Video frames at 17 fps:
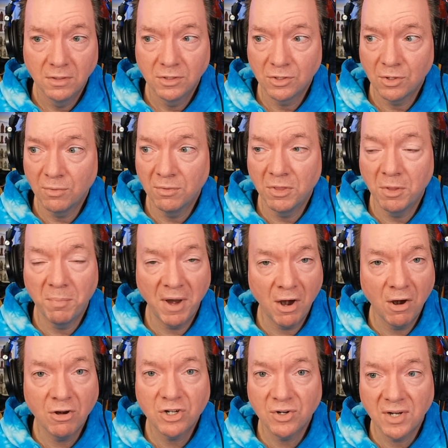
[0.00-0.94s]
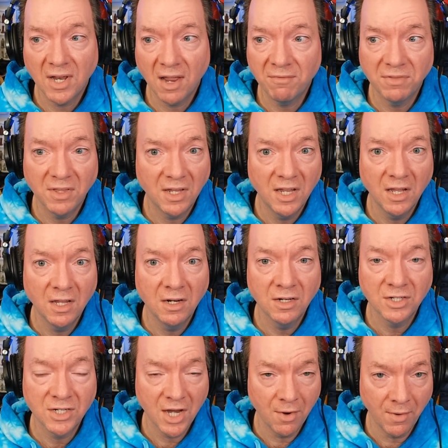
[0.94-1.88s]
So the parents are deaf, the kid
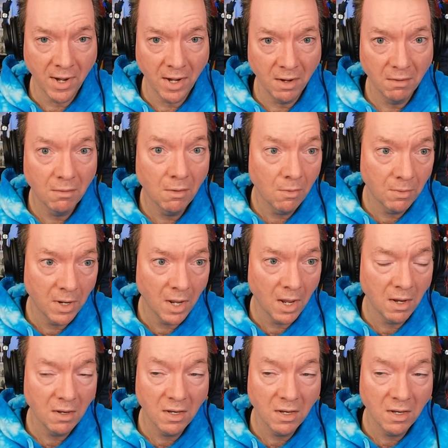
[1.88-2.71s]
is hearing, okay?